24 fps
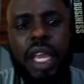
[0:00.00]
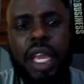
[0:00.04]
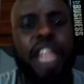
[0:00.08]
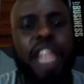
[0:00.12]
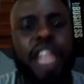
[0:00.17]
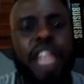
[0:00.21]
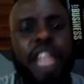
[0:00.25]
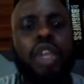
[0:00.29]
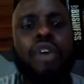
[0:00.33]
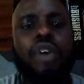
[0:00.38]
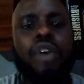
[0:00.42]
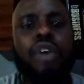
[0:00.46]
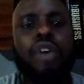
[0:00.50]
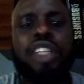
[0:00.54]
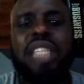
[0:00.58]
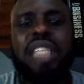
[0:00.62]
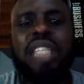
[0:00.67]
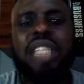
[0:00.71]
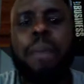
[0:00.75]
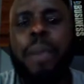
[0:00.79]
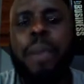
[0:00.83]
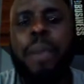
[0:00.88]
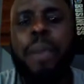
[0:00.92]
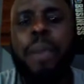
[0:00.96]
In the
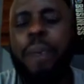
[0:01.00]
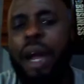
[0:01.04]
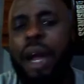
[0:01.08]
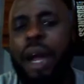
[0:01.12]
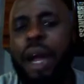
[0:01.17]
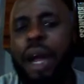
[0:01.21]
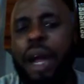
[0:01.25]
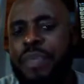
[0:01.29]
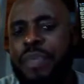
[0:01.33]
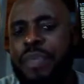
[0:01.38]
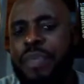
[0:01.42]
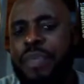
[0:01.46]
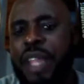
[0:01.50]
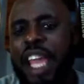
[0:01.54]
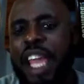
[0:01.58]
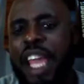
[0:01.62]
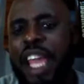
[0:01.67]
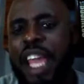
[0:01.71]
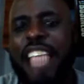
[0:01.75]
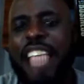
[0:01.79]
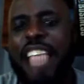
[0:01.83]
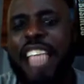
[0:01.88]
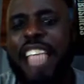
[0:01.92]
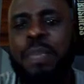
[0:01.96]
original paper
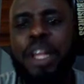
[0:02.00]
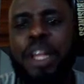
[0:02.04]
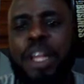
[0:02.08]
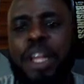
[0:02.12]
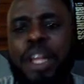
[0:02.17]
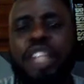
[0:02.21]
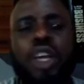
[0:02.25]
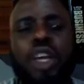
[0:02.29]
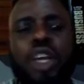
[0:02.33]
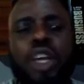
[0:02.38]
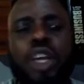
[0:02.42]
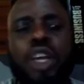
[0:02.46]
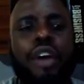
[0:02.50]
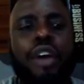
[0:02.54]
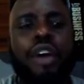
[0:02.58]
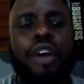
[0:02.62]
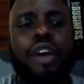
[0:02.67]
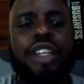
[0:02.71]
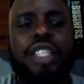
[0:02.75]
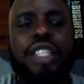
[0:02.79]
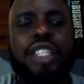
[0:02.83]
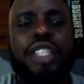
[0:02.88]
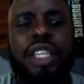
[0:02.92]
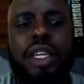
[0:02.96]
explaining the
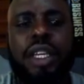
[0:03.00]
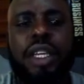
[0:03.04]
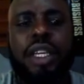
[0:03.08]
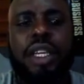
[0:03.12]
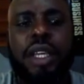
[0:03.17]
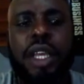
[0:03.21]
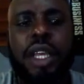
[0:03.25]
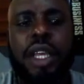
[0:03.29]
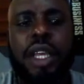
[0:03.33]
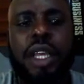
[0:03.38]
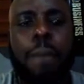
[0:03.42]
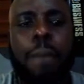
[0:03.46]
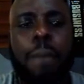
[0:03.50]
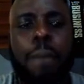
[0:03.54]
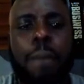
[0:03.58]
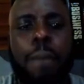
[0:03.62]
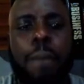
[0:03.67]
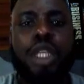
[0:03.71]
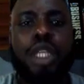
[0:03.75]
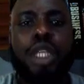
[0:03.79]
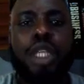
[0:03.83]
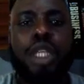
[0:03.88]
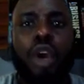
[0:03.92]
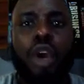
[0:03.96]
currency,
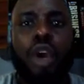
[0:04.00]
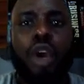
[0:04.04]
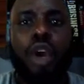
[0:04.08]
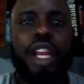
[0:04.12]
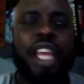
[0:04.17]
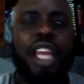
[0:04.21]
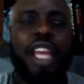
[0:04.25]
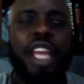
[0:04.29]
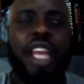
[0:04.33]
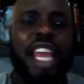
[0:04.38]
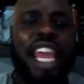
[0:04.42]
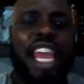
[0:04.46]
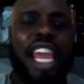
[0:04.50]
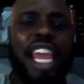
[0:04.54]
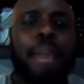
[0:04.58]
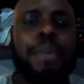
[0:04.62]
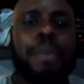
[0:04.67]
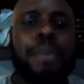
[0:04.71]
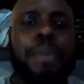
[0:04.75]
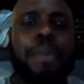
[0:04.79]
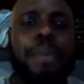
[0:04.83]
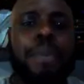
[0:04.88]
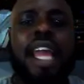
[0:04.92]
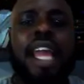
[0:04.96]
Bitcoin, a
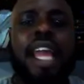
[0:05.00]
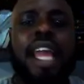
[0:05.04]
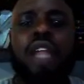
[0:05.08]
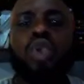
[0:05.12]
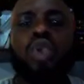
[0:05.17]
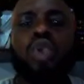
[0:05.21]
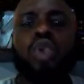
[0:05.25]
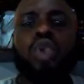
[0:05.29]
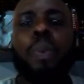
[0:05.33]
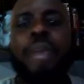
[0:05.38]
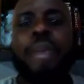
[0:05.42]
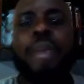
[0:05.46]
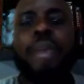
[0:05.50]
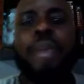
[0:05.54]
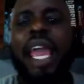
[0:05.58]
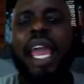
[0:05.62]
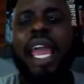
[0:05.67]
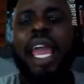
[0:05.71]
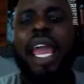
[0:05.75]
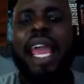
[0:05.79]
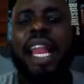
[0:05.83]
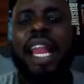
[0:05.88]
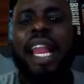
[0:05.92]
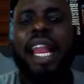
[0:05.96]

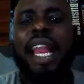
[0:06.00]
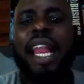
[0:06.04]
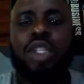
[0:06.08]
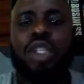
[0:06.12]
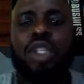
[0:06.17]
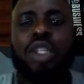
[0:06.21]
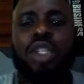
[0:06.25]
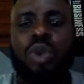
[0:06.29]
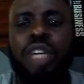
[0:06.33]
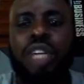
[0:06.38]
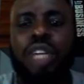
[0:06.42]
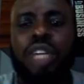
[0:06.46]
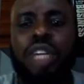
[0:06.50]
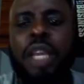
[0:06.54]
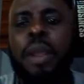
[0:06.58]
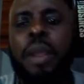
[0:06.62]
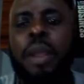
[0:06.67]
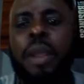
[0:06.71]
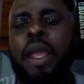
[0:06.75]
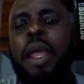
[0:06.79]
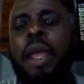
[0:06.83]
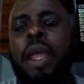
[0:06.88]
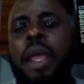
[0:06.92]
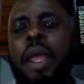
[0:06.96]
peer-to-peer electronic
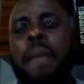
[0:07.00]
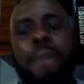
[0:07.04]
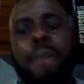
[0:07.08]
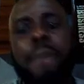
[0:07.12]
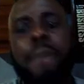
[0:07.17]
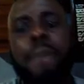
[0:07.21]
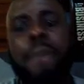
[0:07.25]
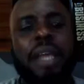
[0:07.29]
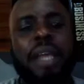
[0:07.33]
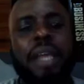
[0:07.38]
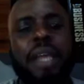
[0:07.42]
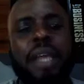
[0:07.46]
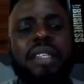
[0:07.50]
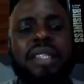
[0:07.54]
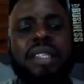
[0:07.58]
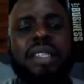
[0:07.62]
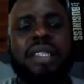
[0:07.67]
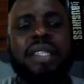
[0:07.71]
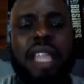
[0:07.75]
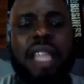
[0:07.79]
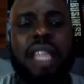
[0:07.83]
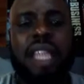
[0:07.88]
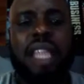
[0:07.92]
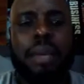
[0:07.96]
payment
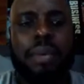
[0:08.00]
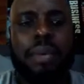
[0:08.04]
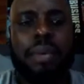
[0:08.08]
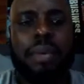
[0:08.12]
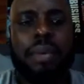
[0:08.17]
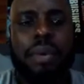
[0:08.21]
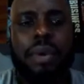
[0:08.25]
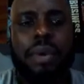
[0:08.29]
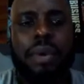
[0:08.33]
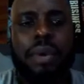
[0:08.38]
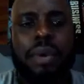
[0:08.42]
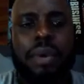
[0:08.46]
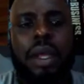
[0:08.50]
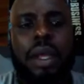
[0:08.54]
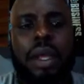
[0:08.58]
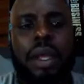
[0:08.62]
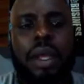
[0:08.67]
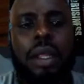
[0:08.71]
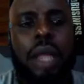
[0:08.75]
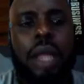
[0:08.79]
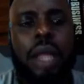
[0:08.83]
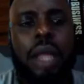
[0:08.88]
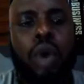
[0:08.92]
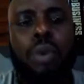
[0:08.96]
system,
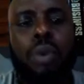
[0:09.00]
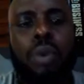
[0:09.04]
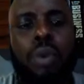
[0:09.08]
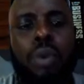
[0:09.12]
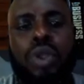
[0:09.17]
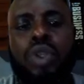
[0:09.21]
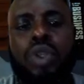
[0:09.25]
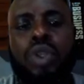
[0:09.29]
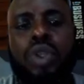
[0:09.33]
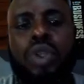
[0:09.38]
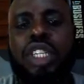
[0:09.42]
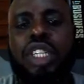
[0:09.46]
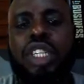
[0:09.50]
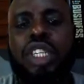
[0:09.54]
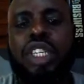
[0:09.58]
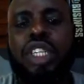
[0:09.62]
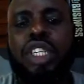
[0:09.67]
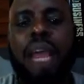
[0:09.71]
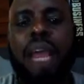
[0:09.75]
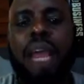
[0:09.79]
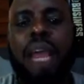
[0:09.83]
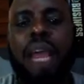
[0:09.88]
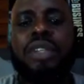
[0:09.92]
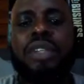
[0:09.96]
Nakamoto
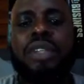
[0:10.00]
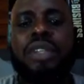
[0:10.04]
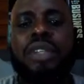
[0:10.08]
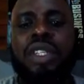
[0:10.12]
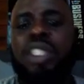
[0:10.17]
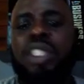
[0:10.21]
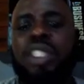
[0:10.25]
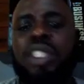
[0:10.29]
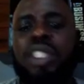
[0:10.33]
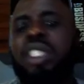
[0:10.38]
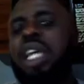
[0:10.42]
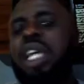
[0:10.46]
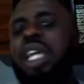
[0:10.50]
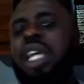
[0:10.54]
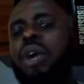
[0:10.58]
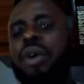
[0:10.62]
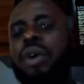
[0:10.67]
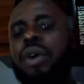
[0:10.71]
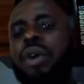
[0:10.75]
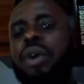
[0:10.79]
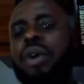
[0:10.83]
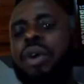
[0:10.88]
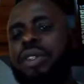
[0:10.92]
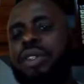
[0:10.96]
described the digital
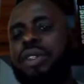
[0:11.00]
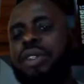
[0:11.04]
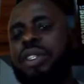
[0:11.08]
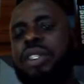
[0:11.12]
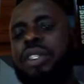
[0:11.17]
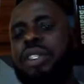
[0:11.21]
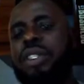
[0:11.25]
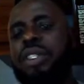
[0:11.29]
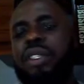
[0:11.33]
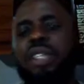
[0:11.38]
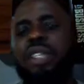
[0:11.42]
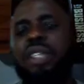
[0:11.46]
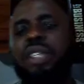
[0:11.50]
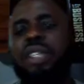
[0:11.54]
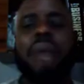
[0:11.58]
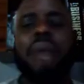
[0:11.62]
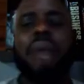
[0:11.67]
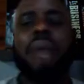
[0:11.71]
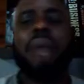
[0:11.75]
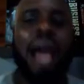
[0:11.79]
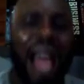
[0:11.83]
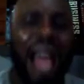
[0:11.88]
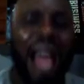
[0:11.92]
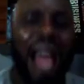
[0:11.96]
currency system
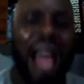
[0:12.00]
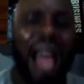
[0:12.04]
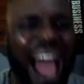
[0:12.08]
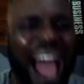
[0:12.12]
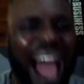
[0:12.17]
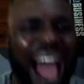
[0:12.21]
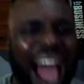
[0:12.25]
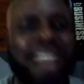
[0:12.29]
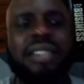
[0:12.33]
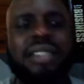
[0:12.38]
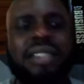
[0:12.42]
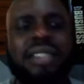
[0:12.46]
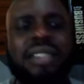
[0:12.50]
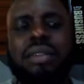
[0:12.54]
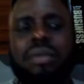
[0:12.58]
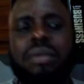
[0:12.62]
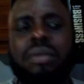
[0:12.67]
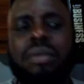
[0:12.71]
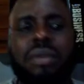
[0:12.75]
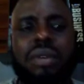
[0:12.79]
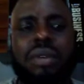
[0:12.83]
as